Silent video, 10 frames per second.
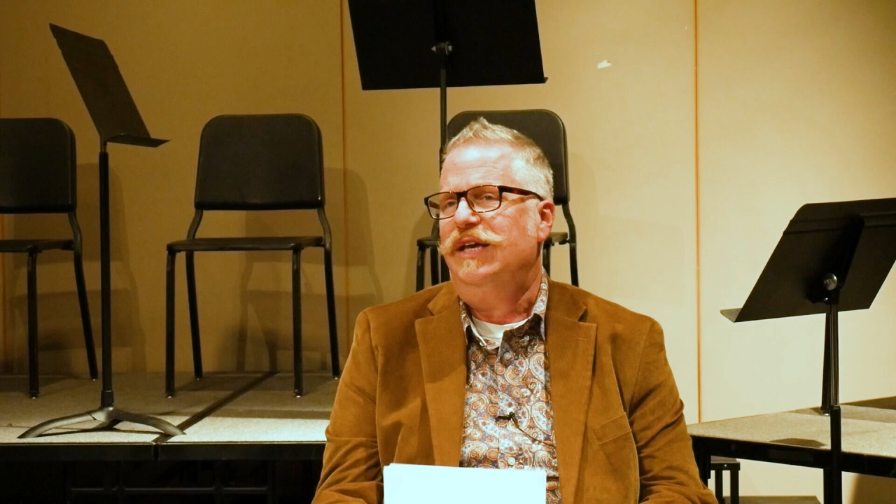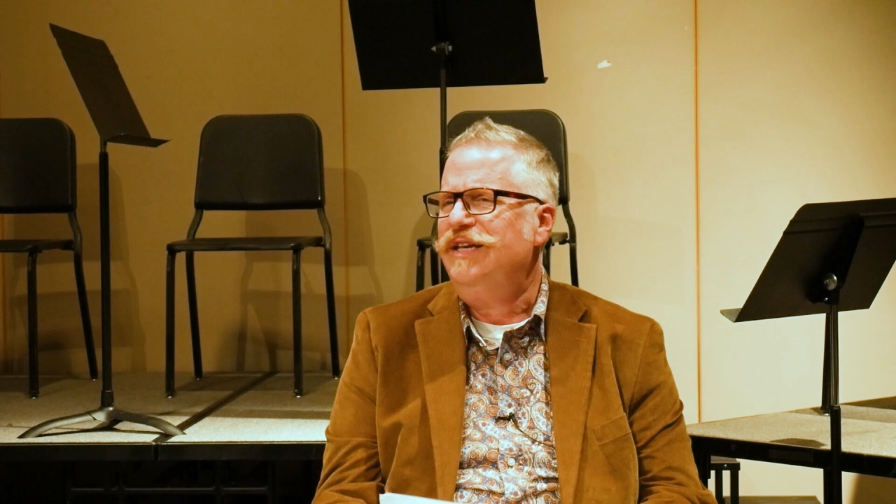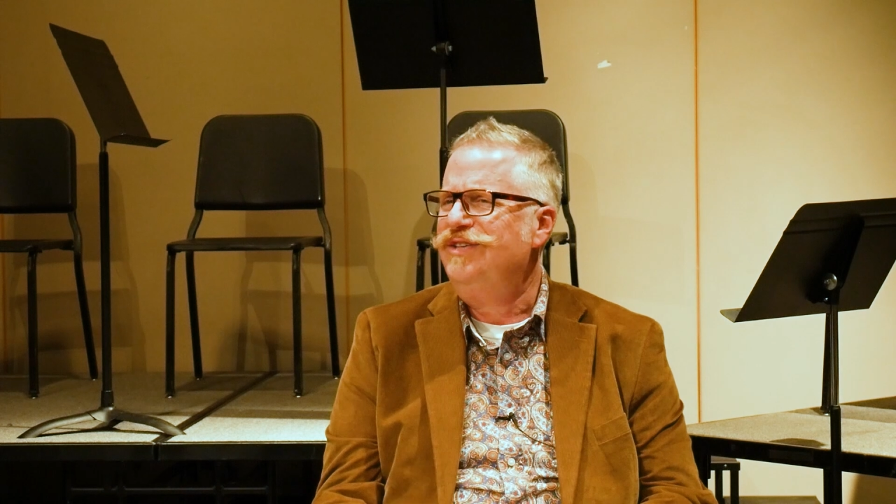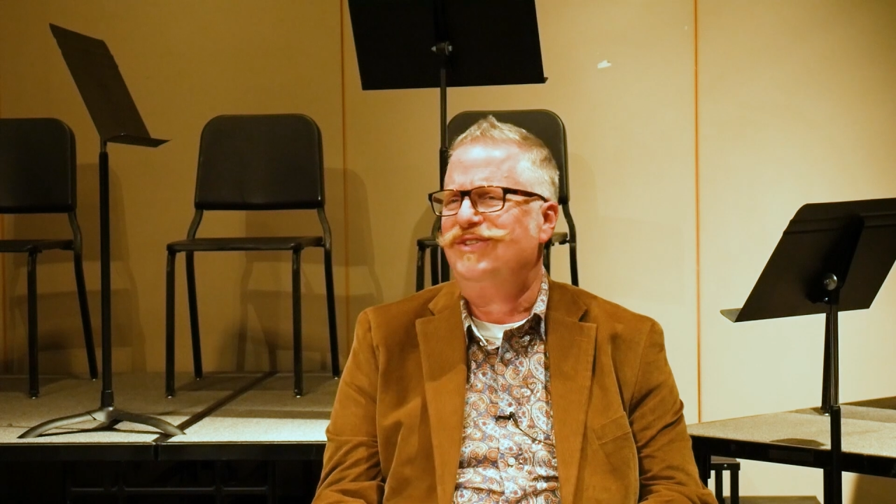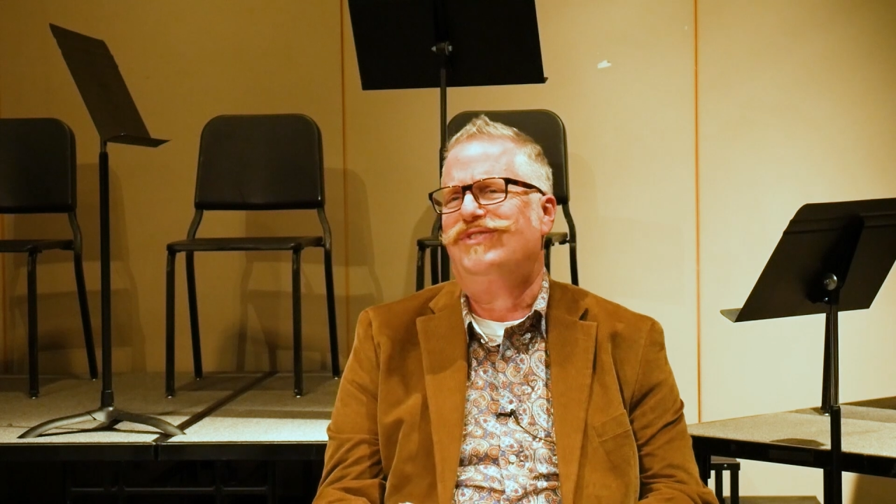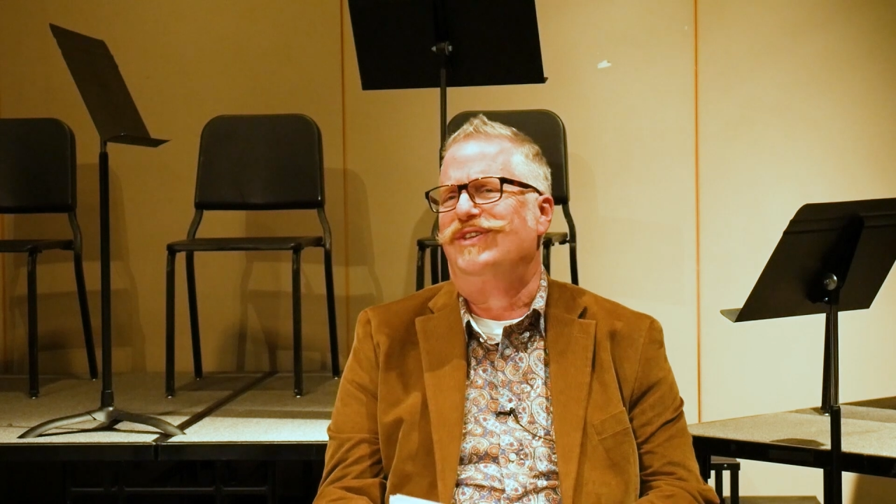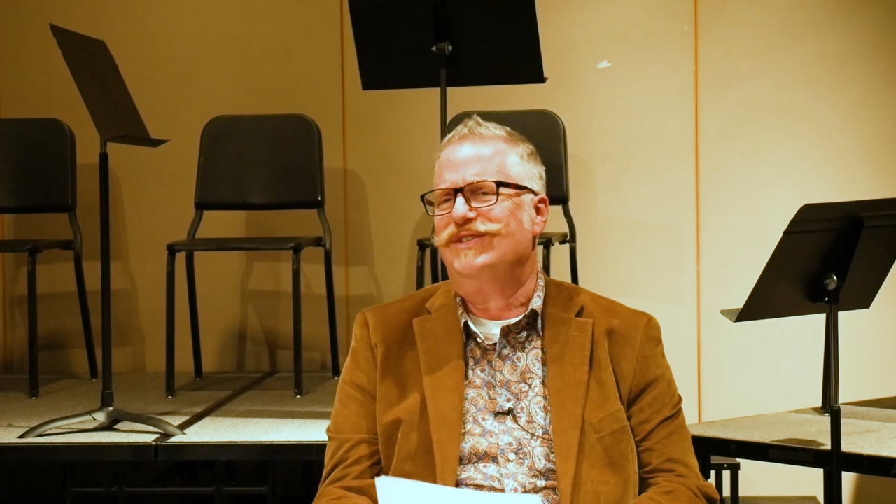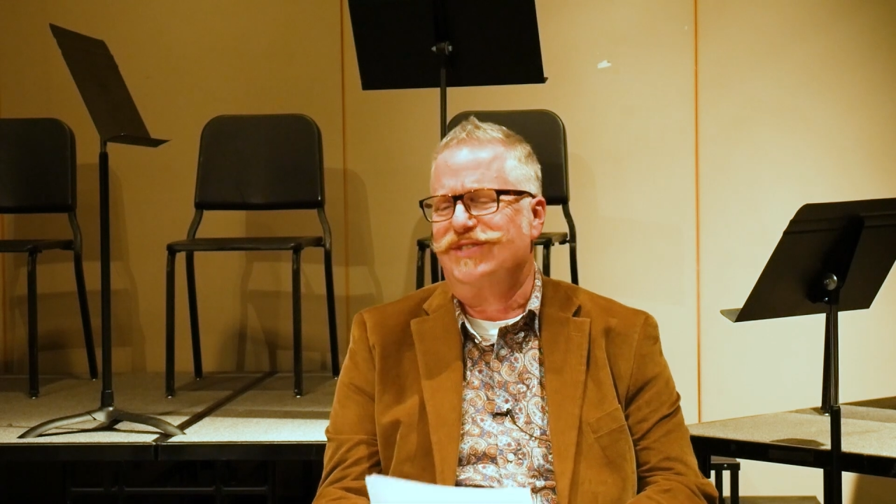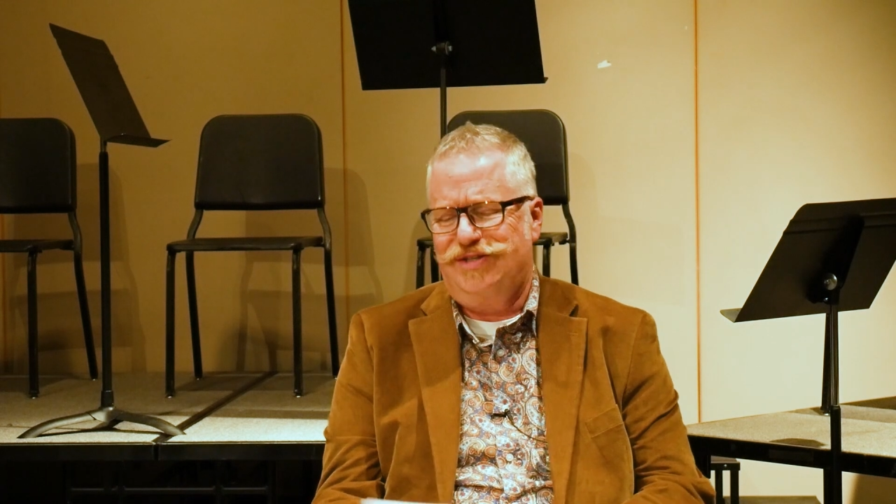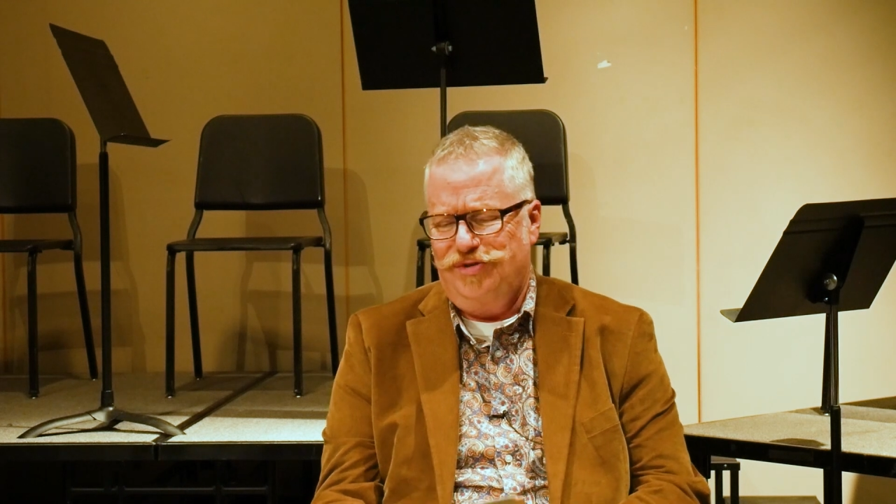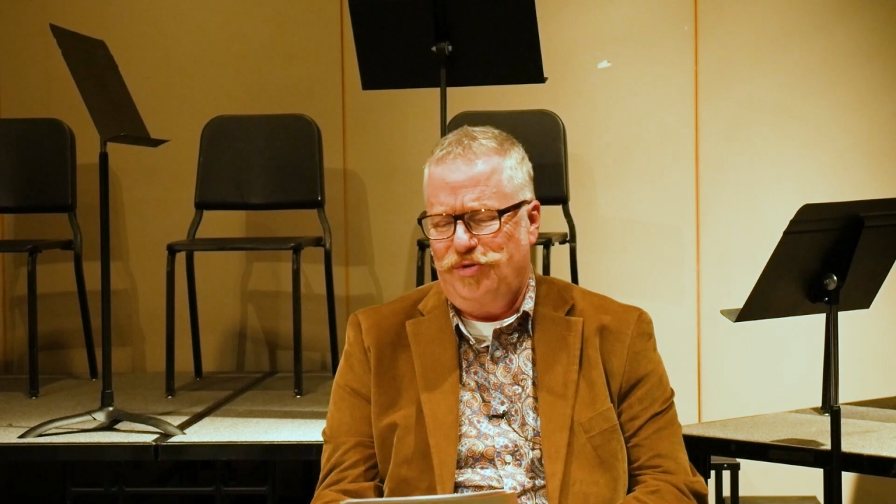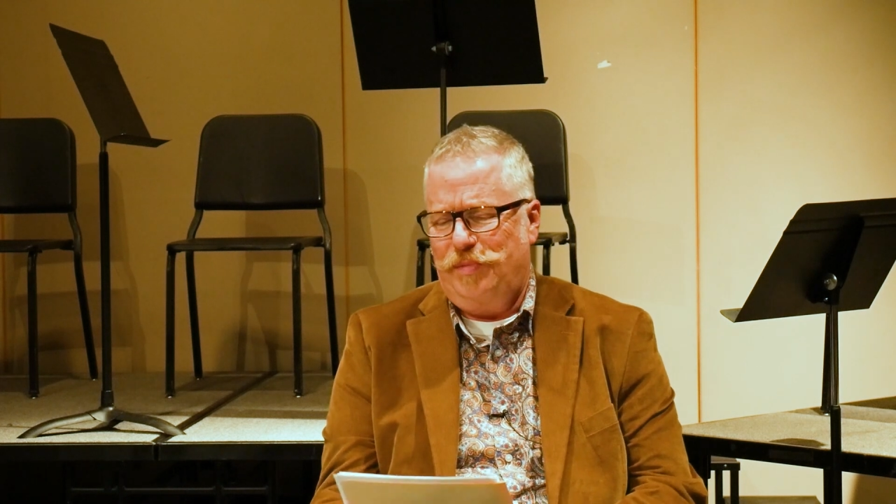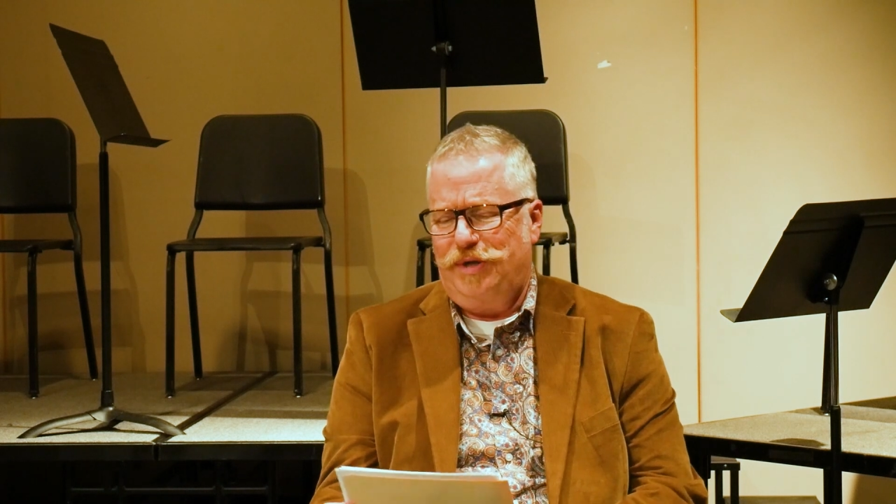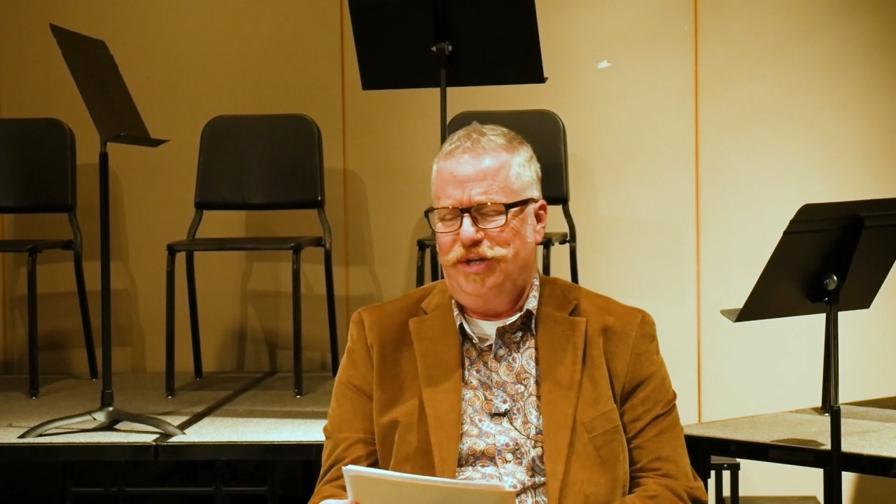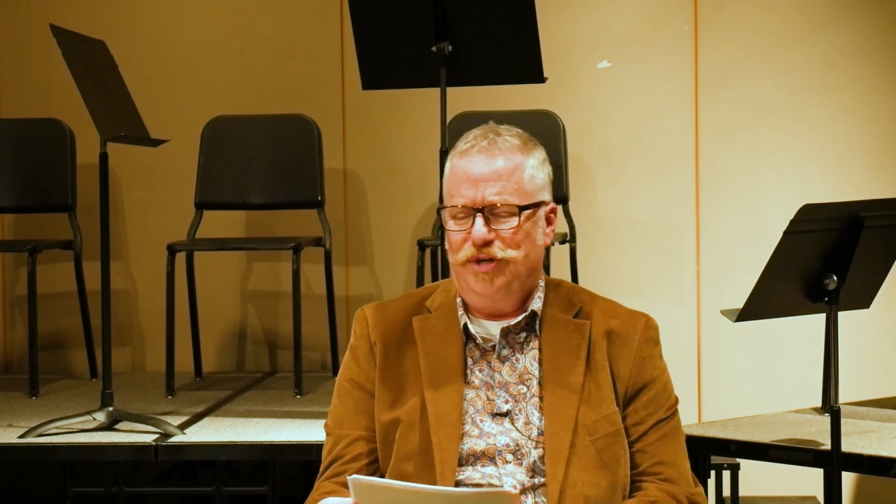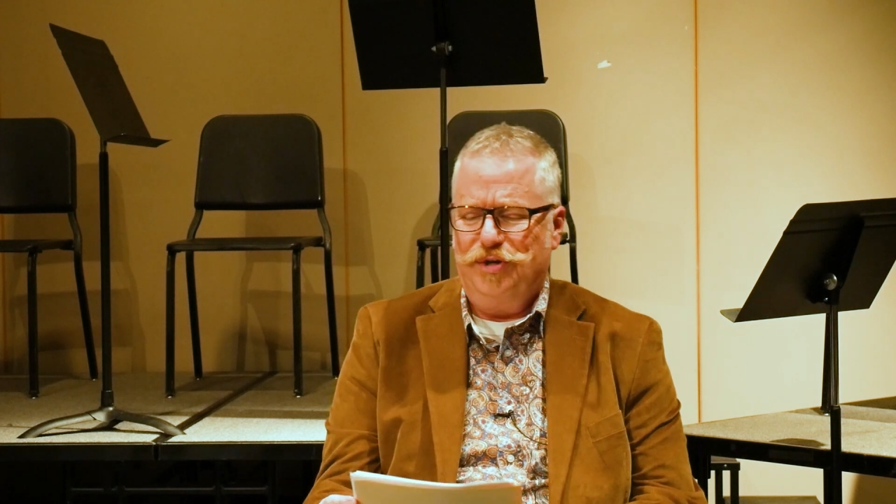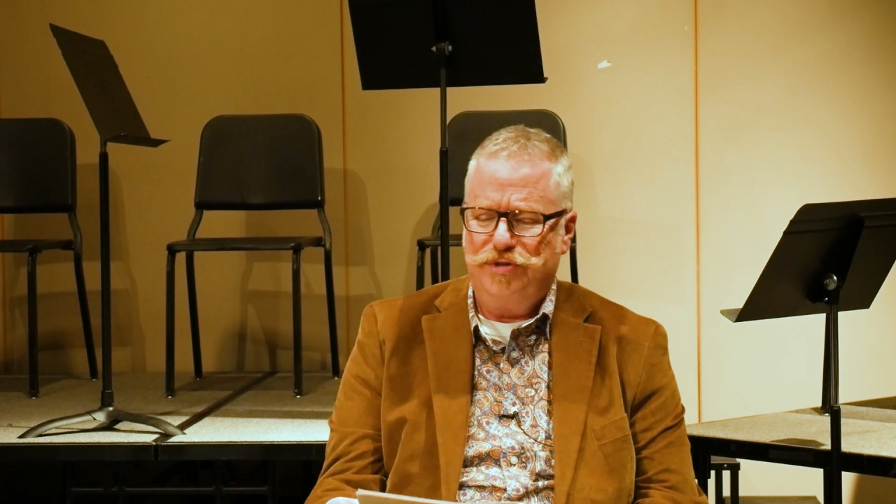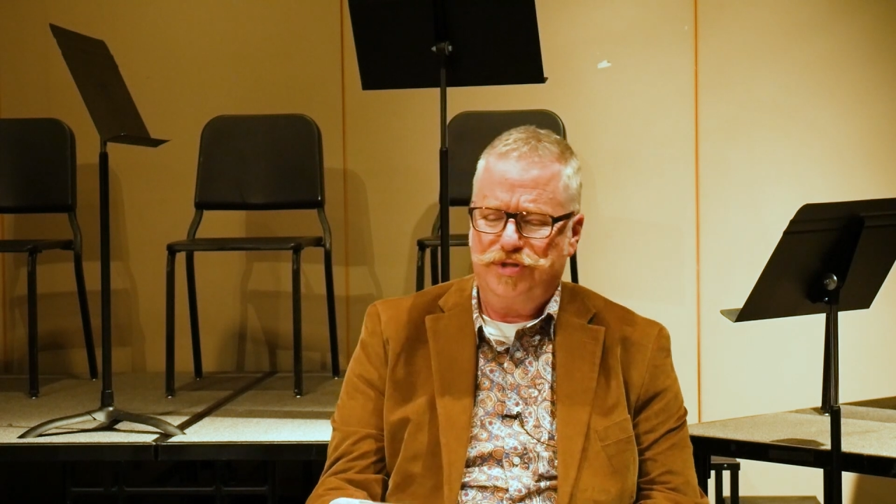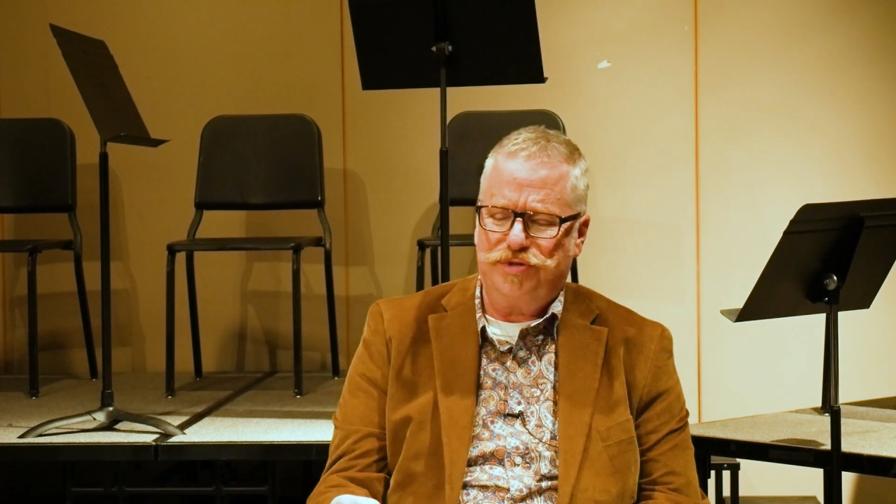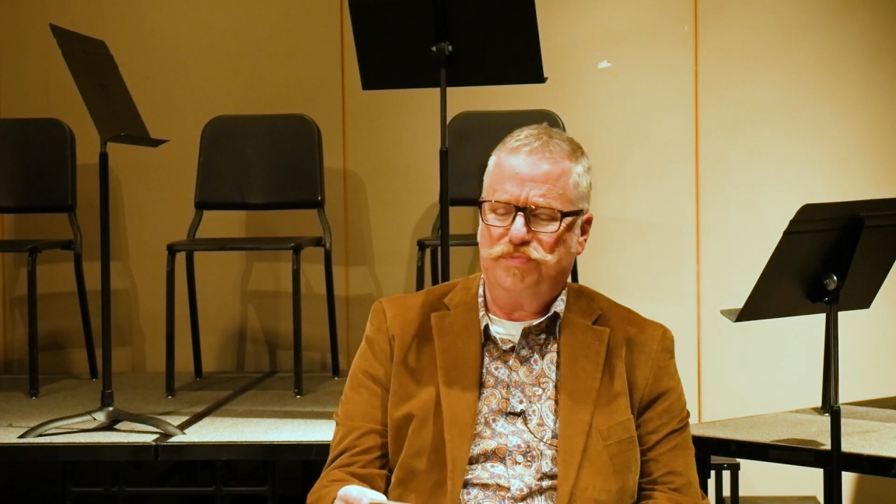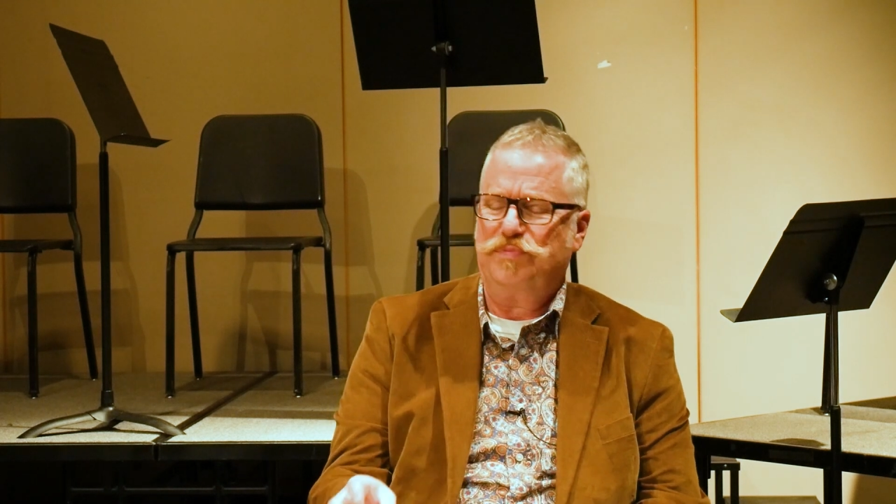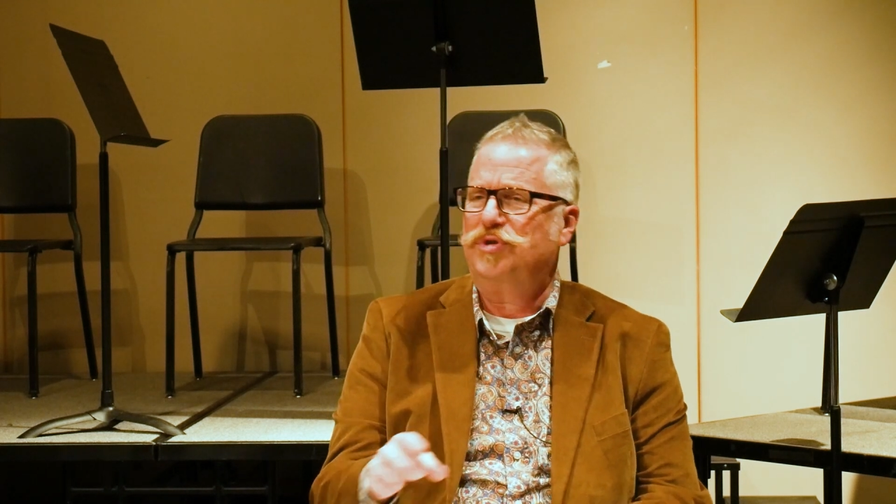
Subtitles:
He did things that nobody else